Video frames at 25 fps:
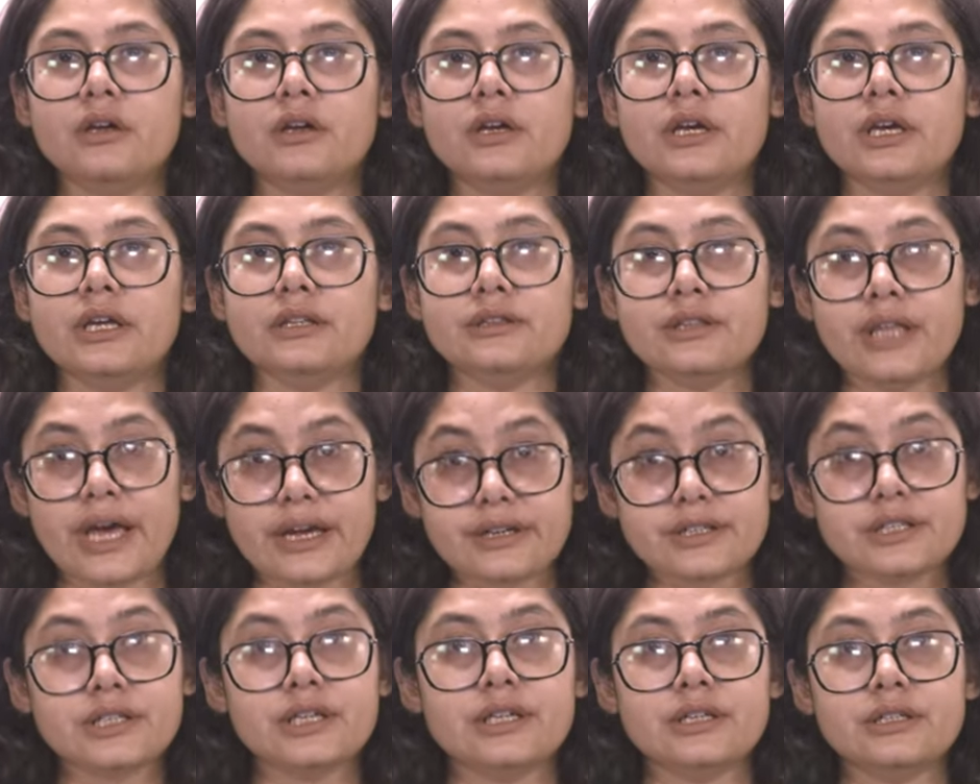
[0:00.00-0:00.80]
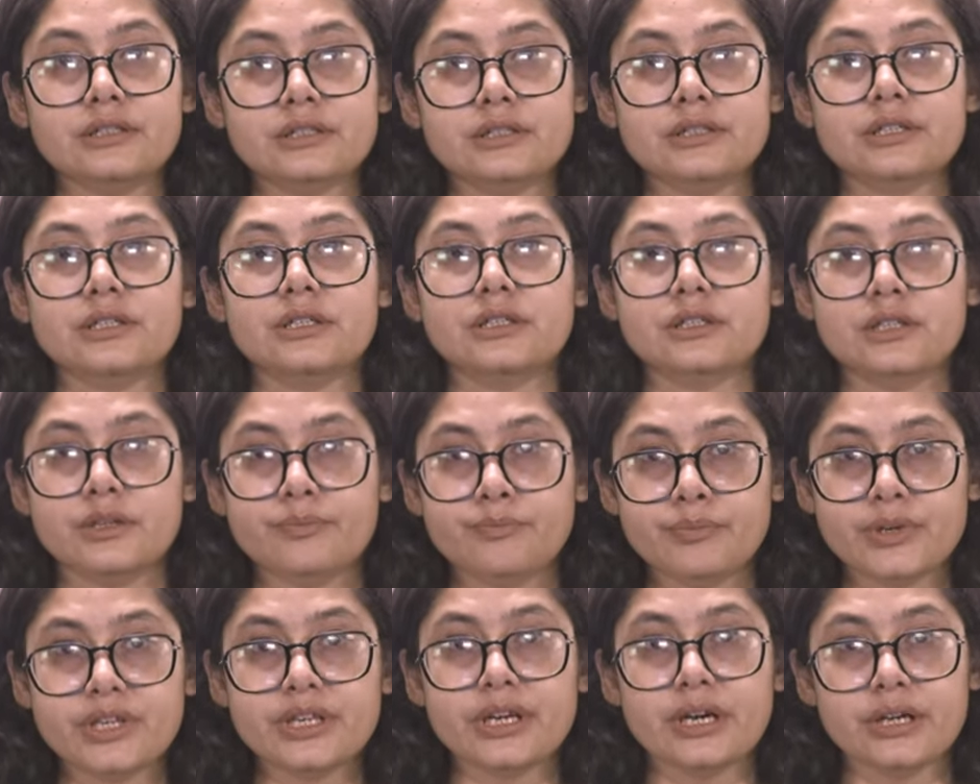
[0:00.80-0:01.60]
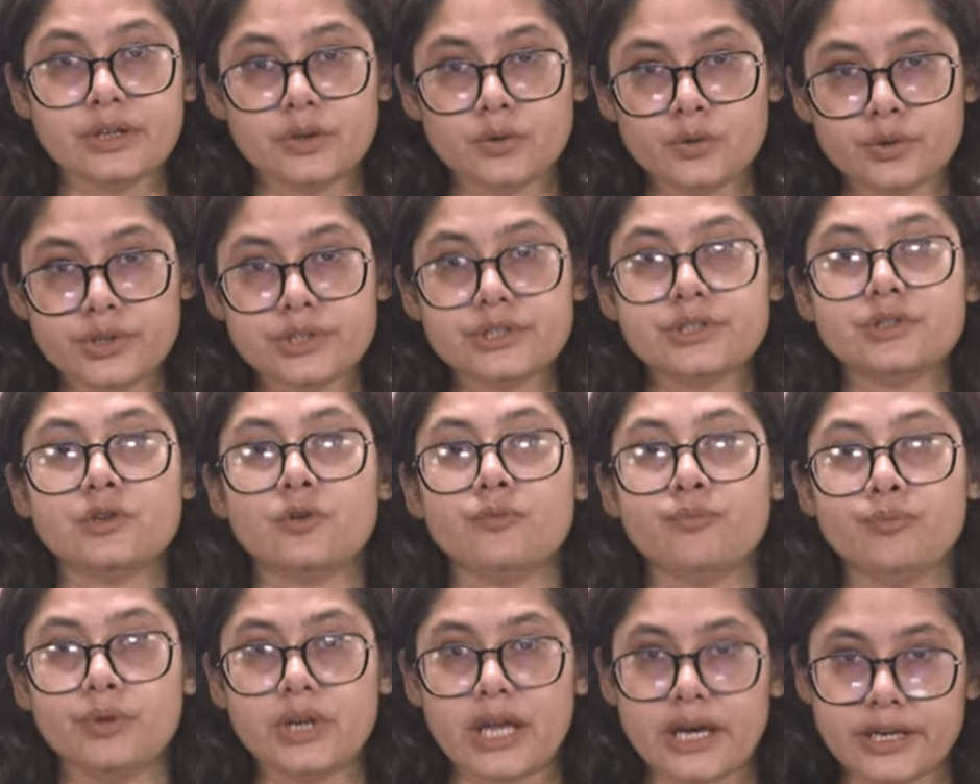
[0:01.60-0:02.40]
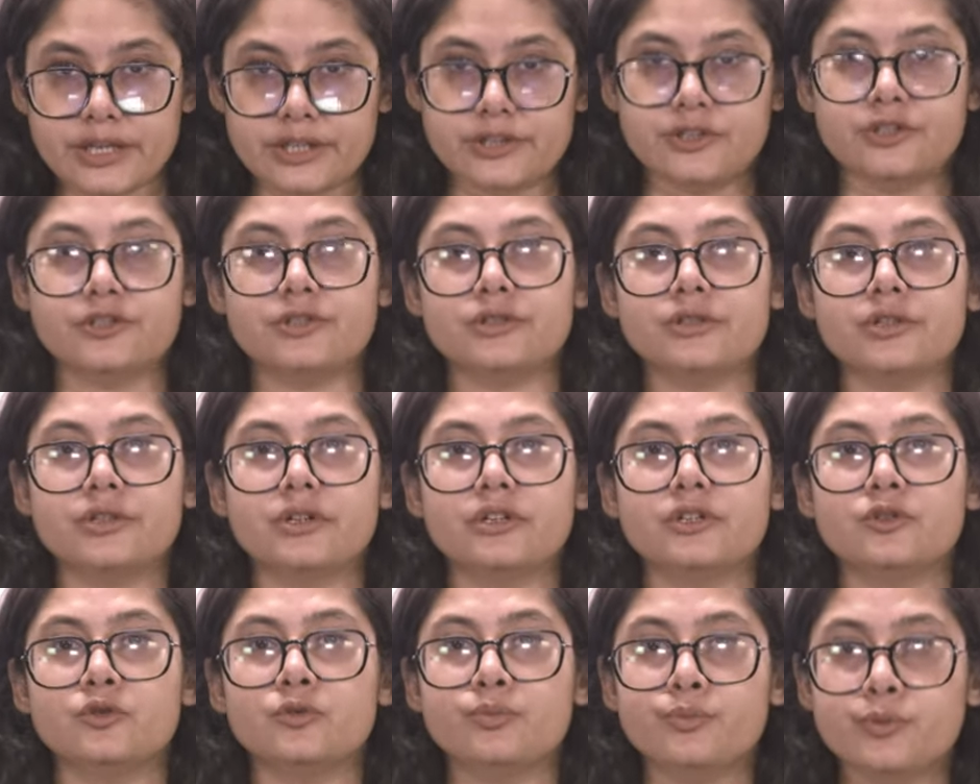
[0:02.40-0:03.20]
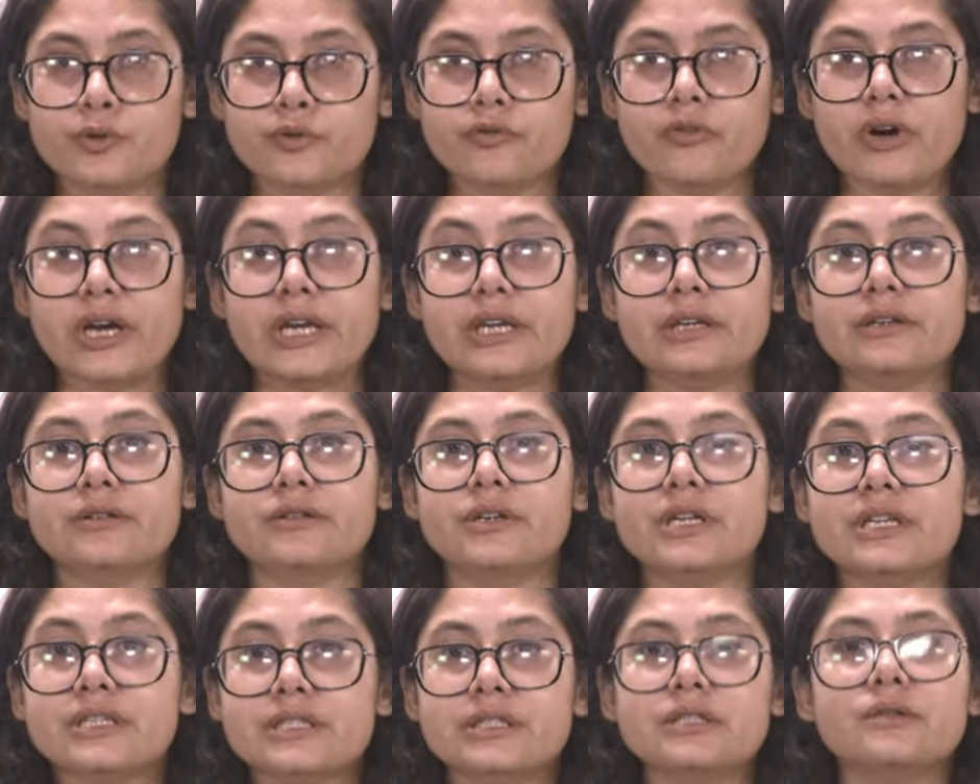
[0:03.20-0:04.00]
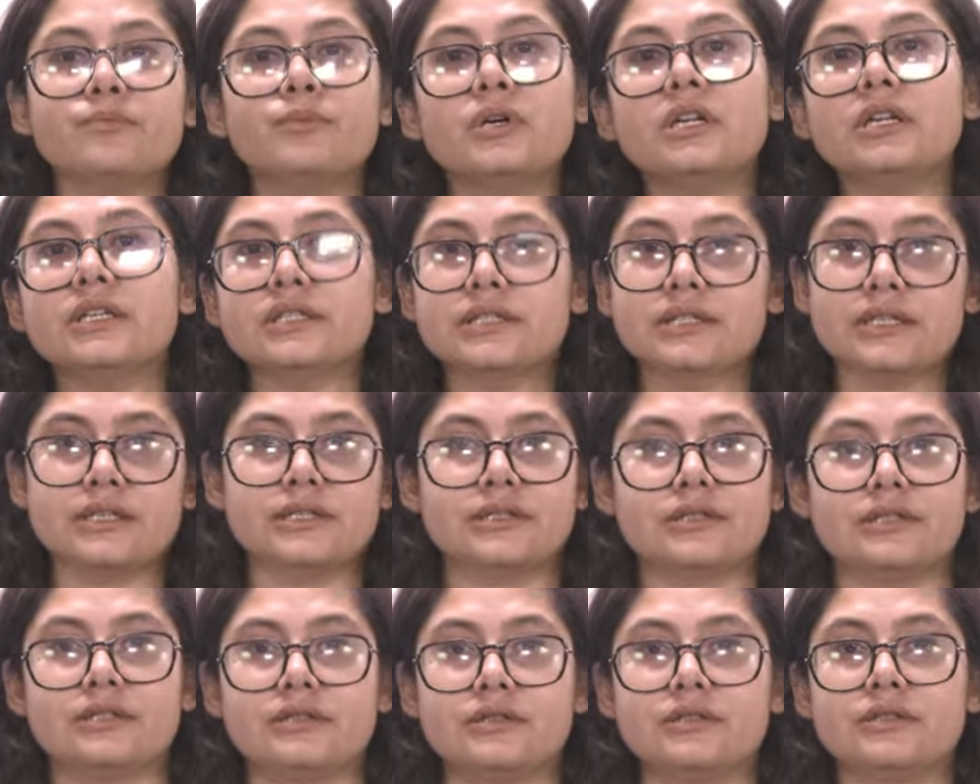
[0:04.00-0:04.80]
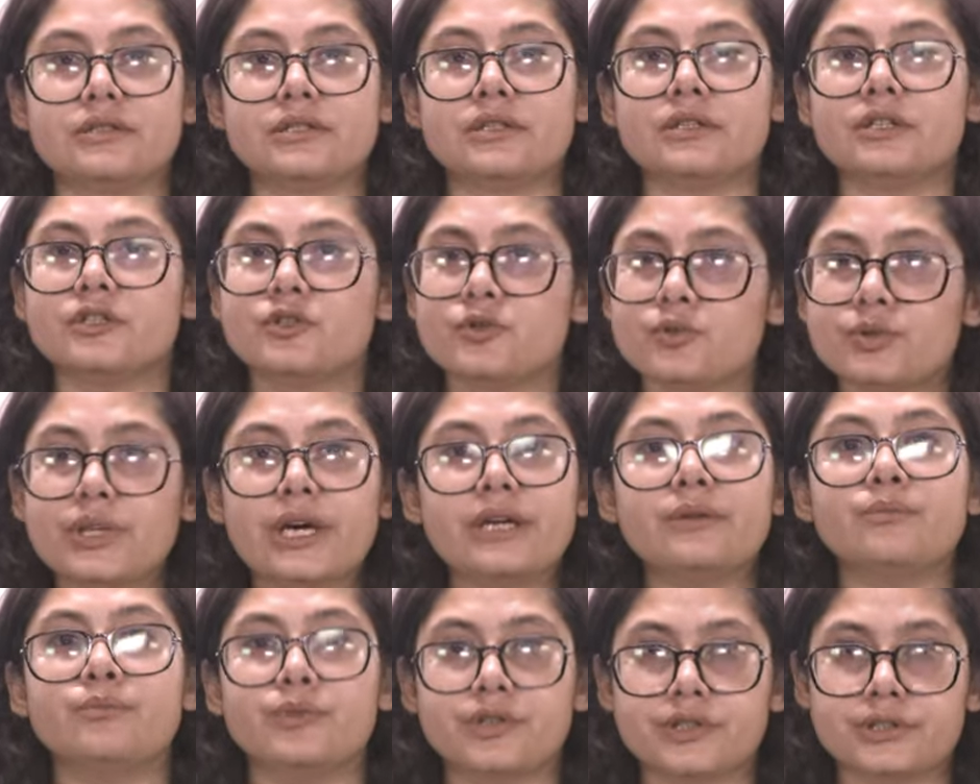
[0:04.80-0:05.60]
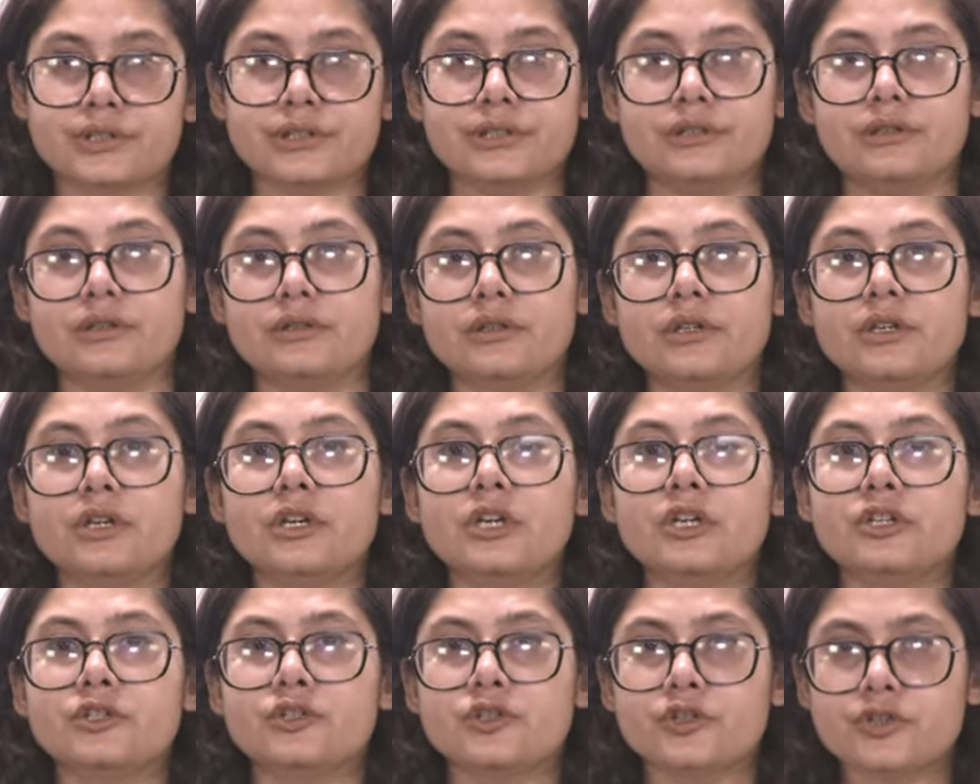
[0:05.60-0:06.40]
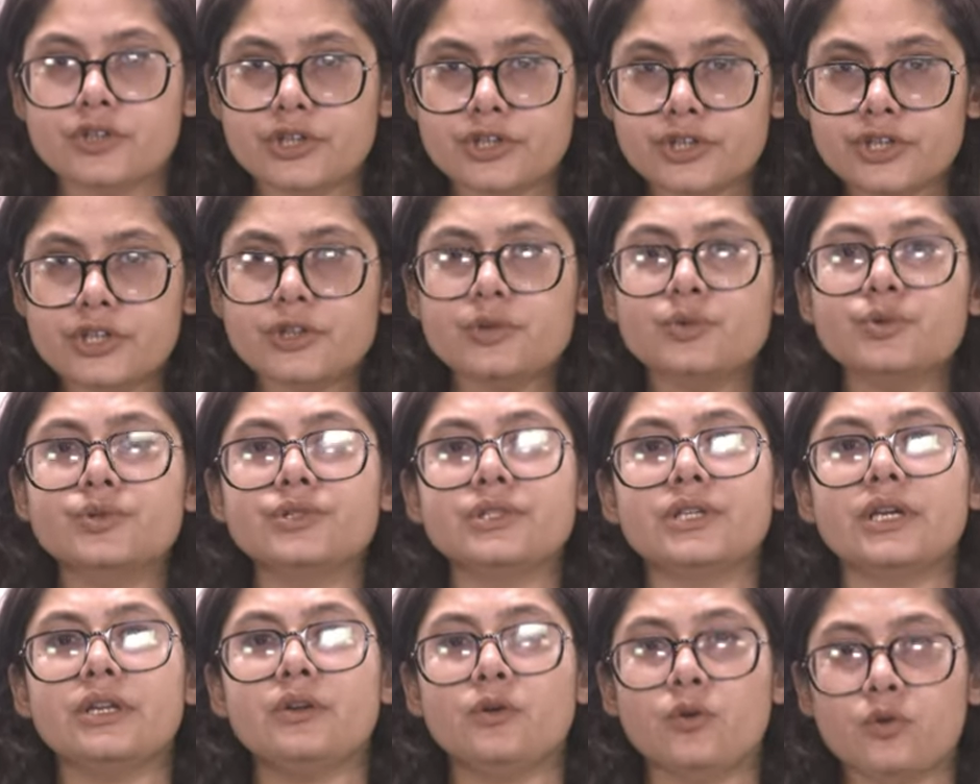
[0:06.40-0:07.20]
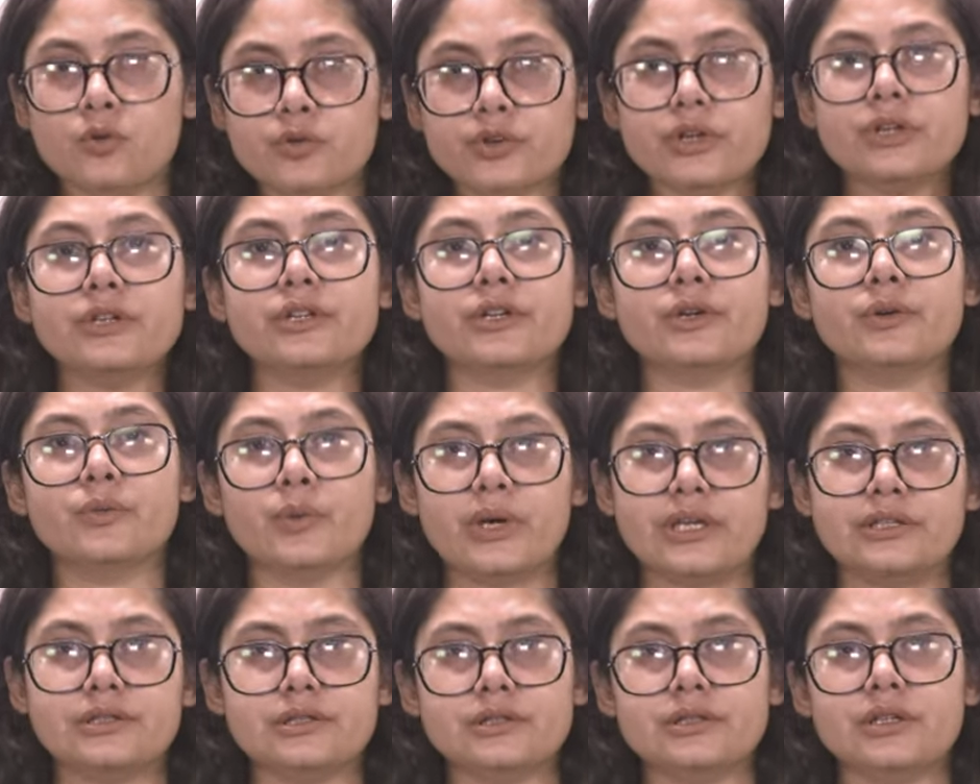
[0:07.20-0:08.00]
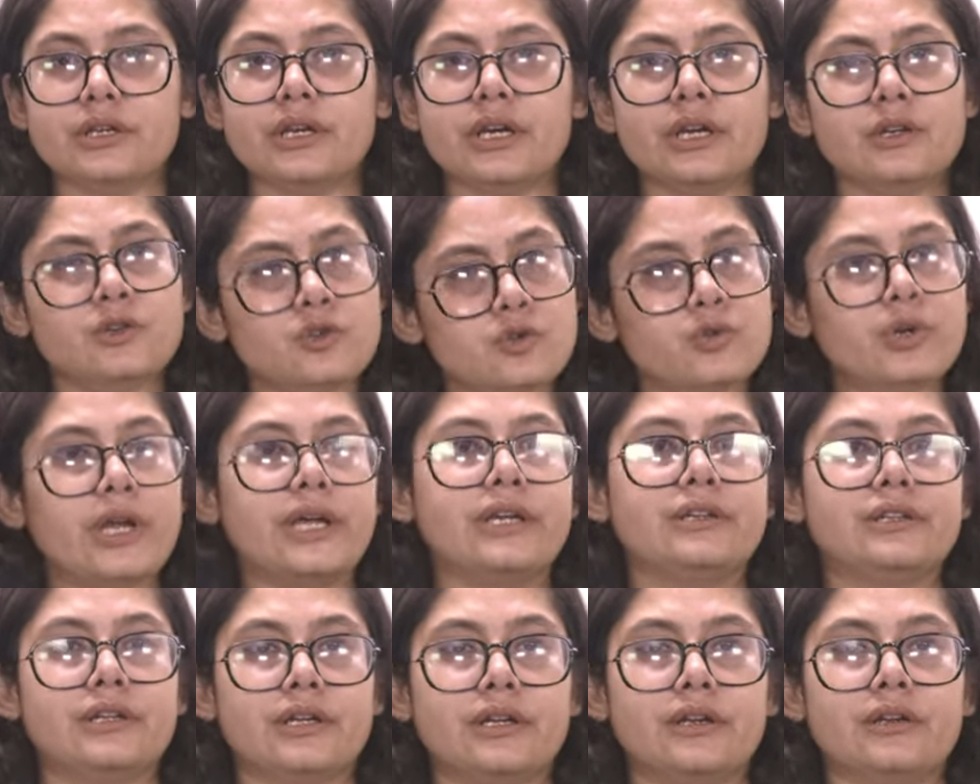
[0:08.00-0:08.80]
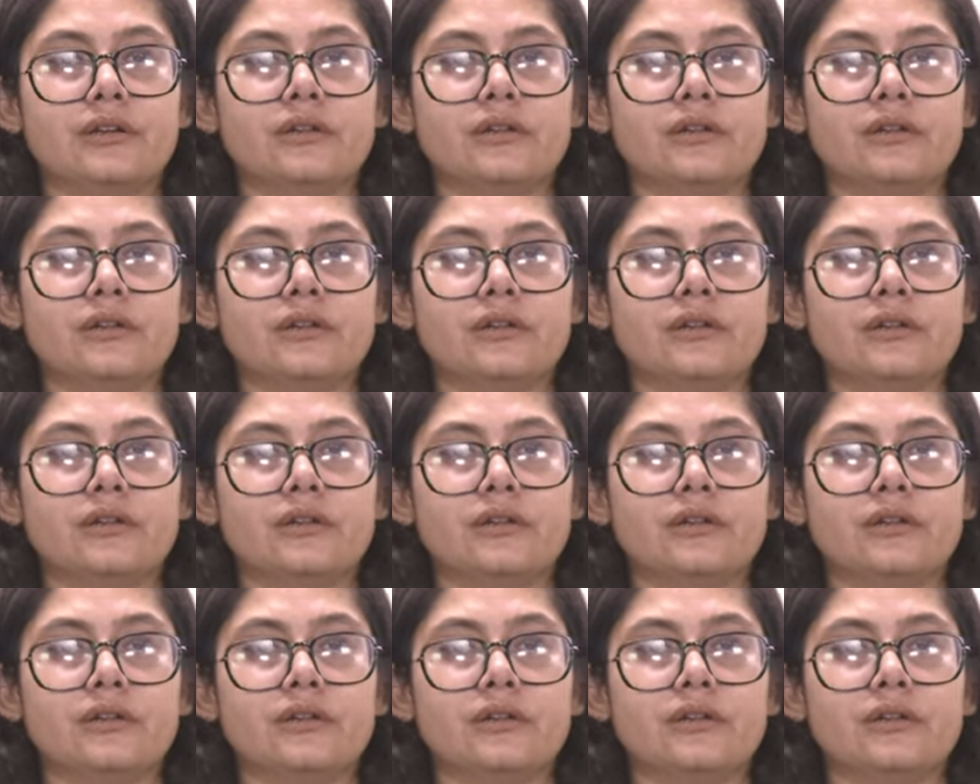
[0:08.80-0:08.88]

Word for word: in that case, the PIO is obliged to provide reasonable assistance to that person to reduce an oral request into writing.